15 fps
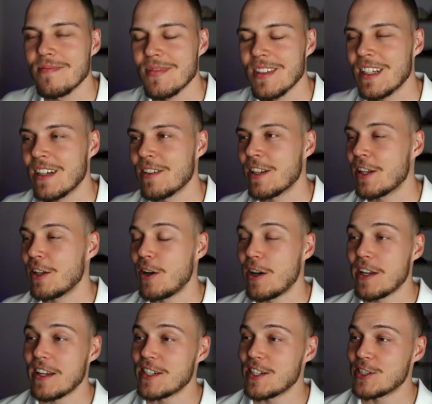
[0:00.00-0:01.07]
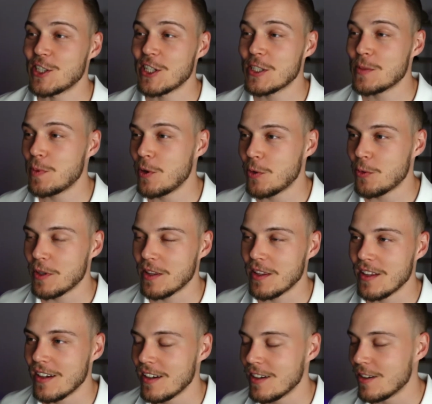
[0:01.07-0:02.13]
No, and I just spoke with
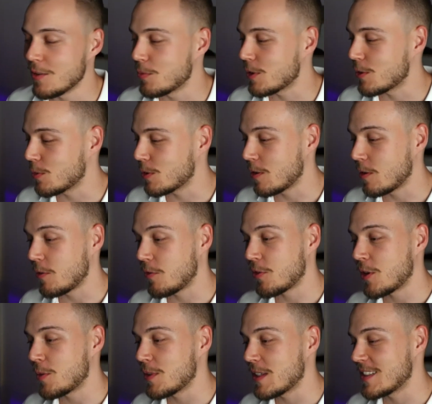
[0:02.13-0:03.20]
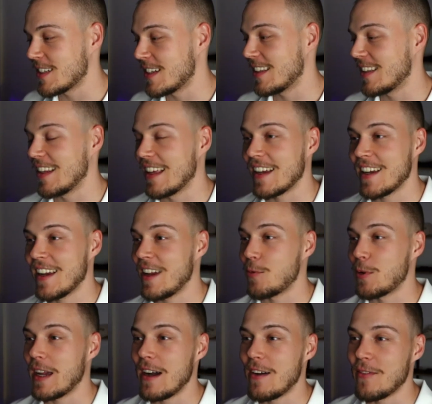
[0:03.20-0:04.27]
another firm. They said like, hey,
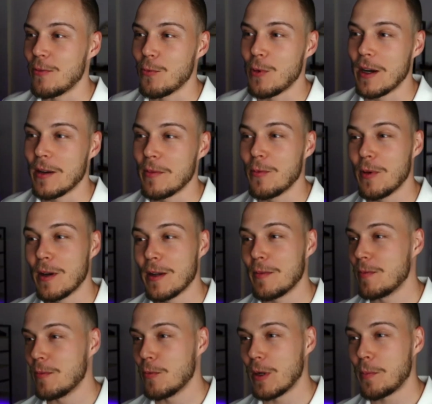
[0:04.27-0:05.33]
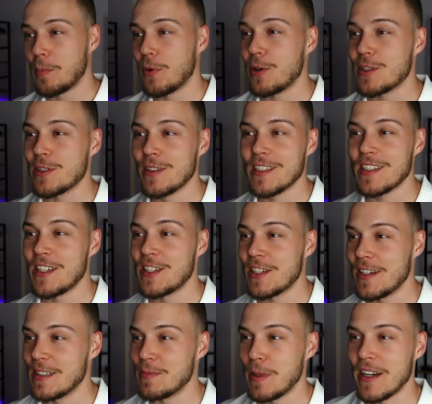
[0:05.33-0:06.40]
we have one person
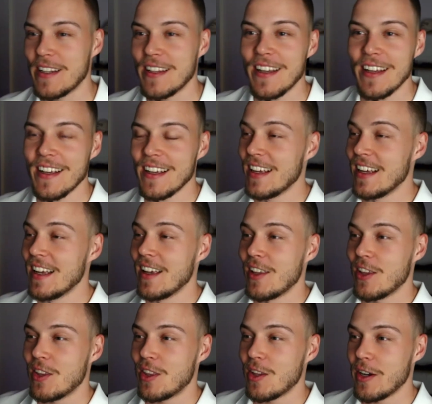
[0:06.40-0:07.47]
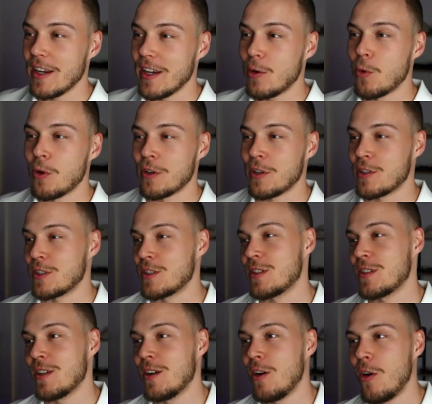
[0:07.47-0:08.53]
essentially spending 3/4
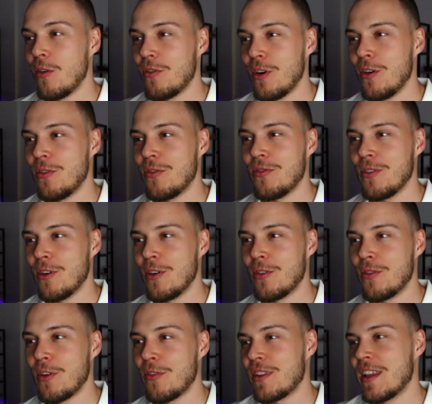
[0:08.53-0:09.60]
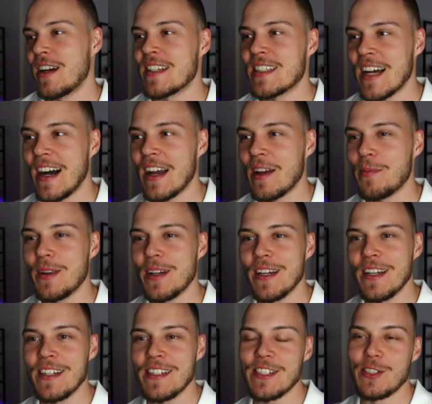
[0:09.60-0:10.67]
of their time
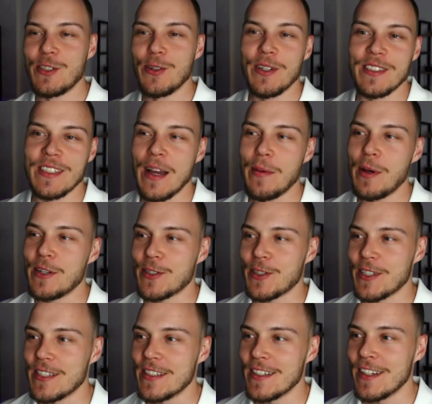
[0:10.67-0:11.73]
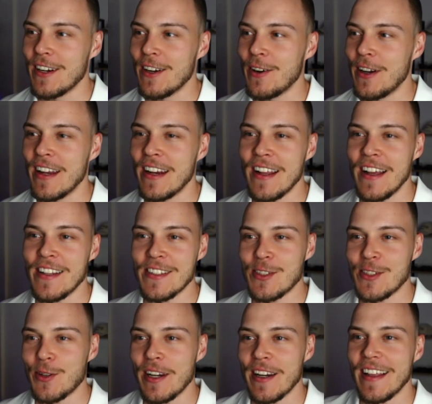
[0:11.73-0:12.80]
just doing time entries, and it's
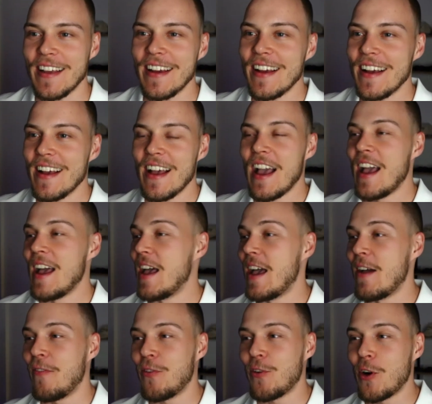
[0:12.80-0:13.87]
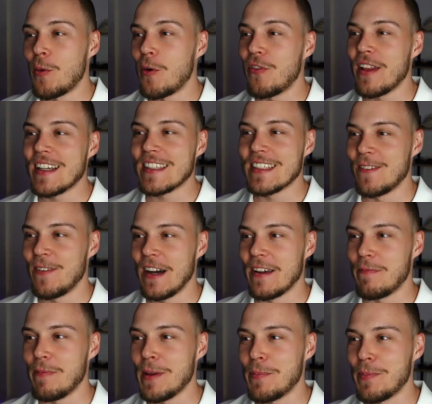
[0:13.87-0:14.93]
really a firm of less than
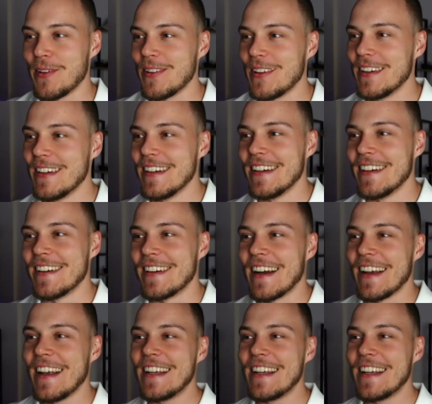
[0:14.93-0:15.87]
5 people, right?